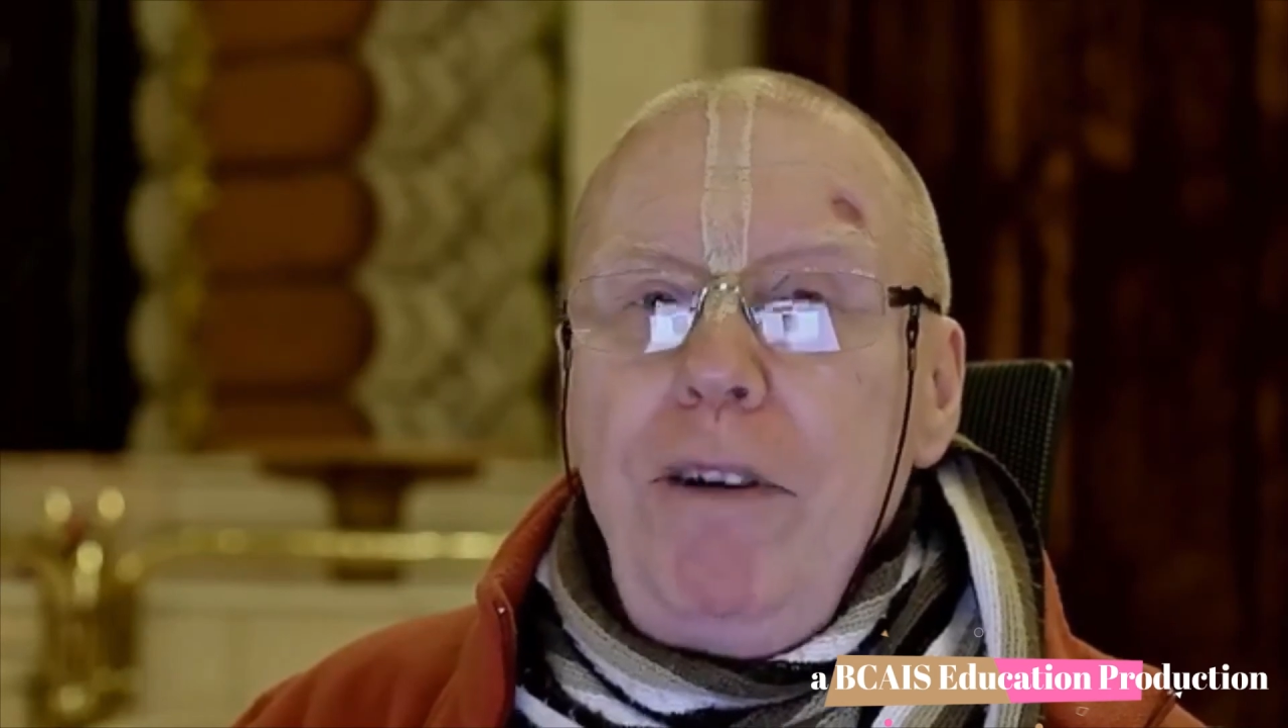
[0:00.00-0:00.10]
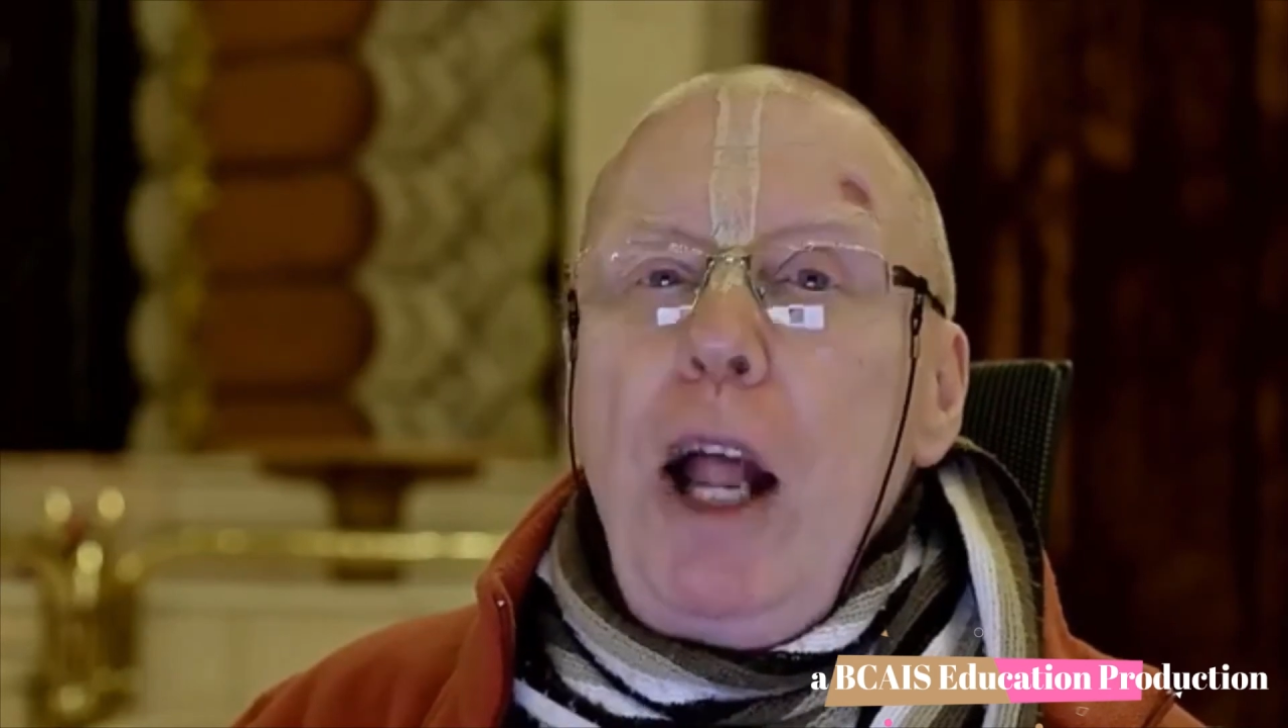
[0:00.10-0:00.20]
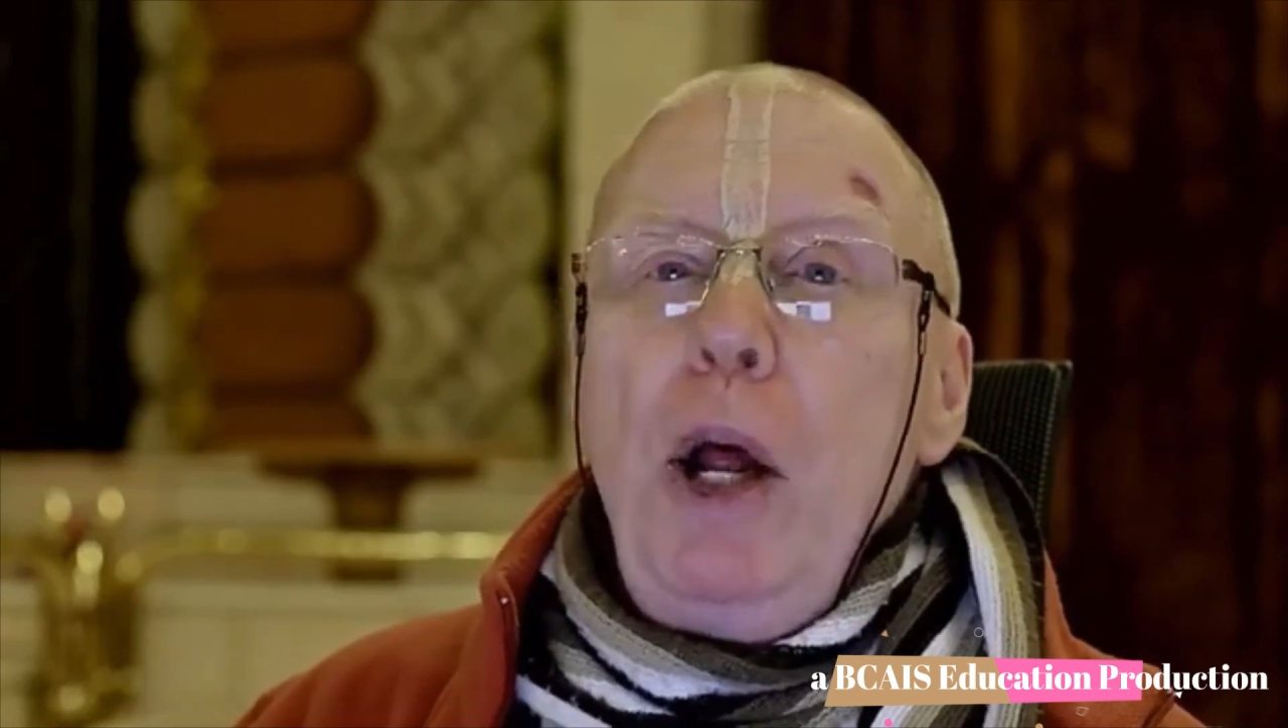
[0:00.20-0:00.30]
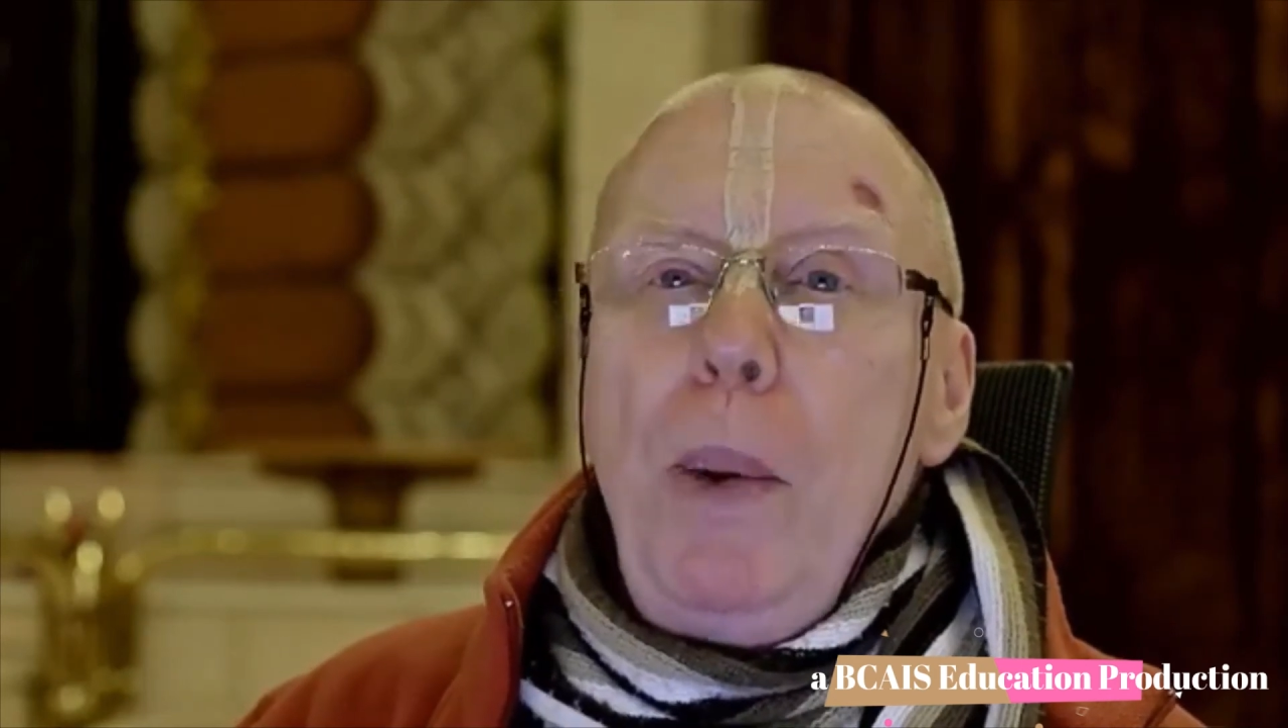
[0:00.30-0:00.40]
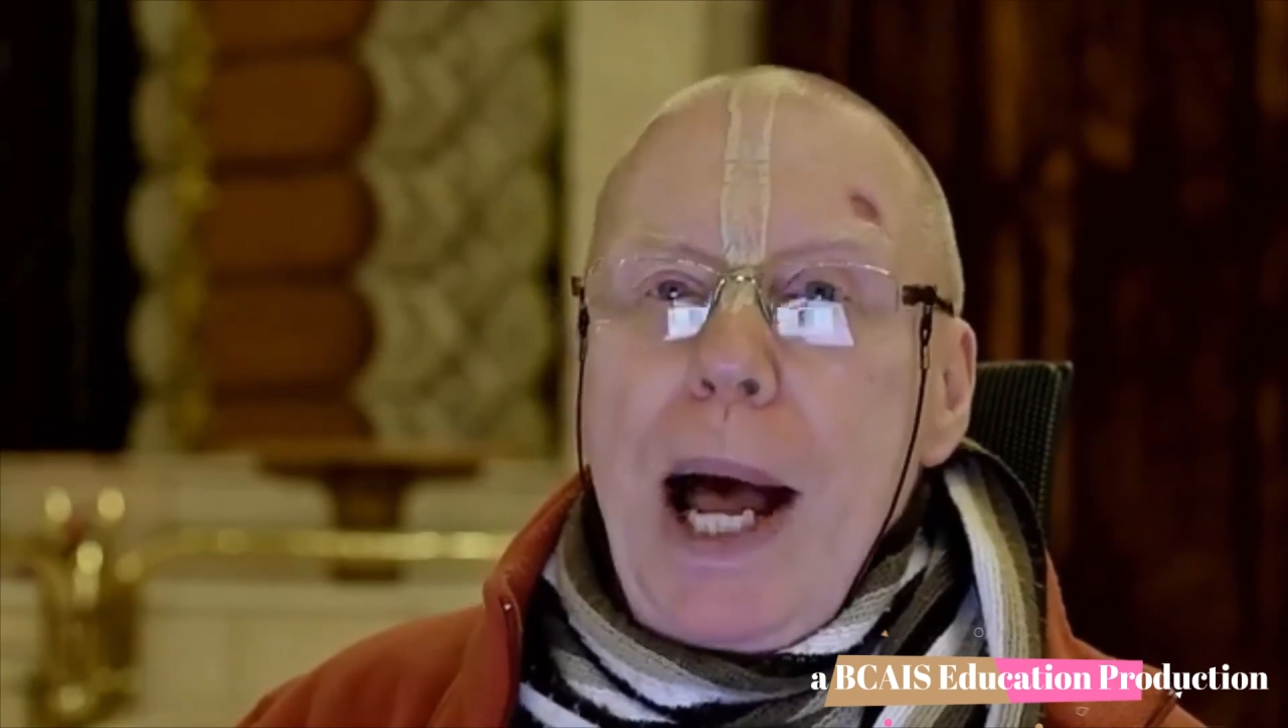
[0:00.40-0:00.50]

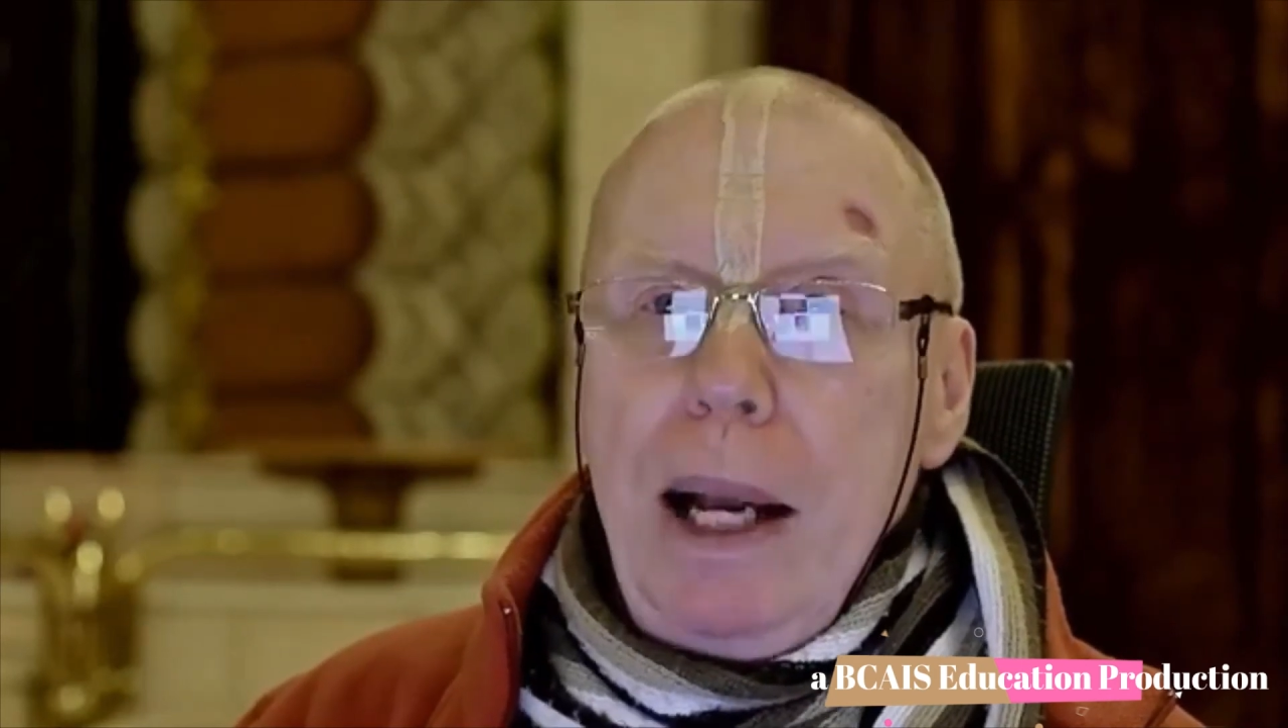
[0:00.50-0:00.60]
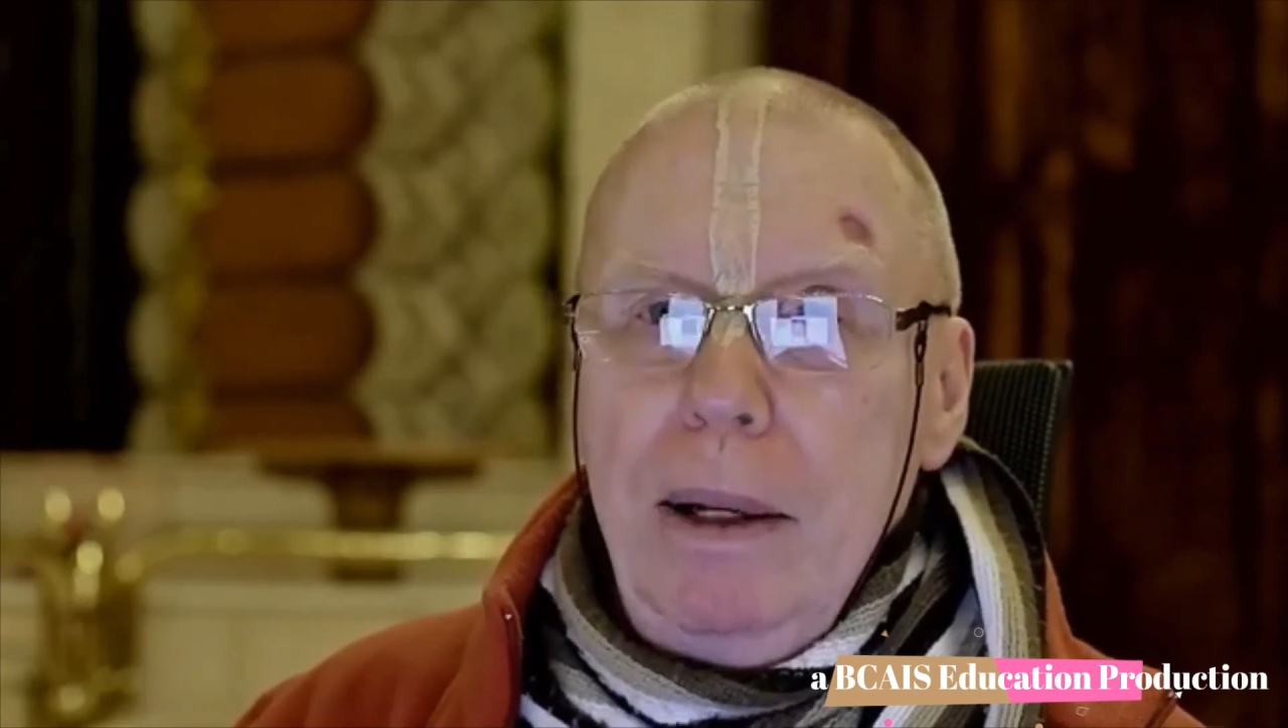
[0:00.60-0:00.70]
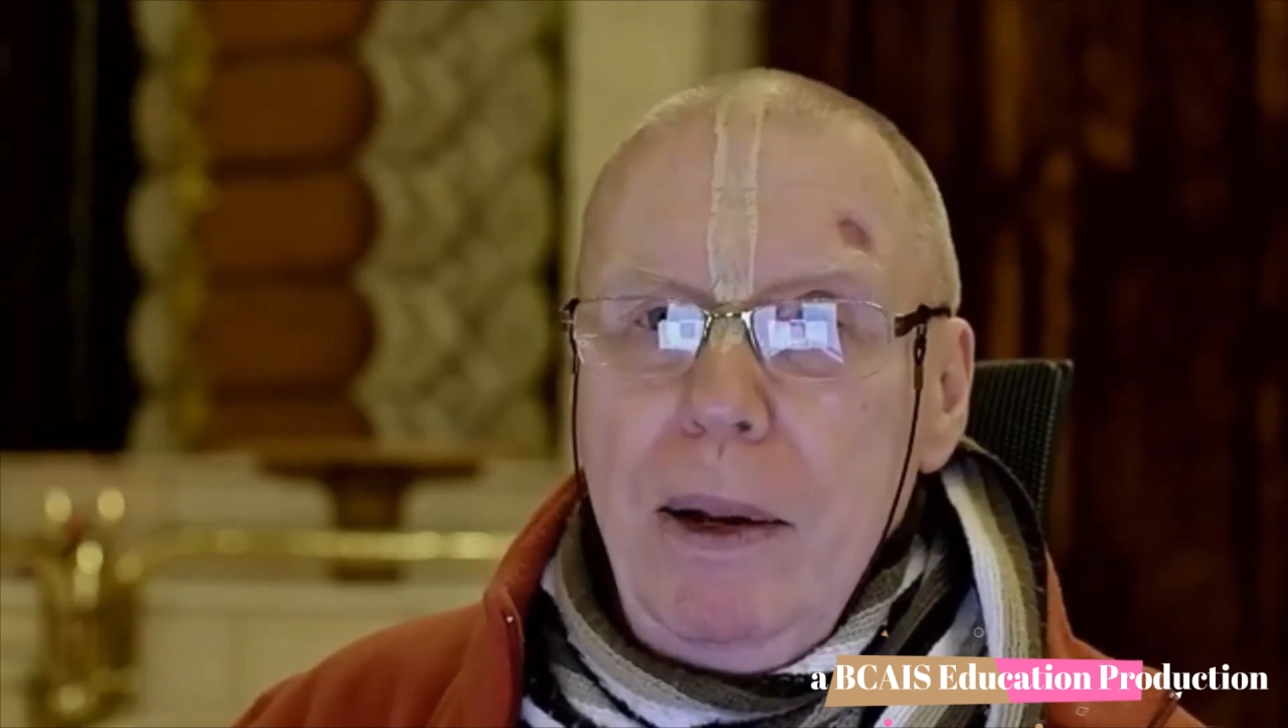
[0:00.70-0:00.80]
follower.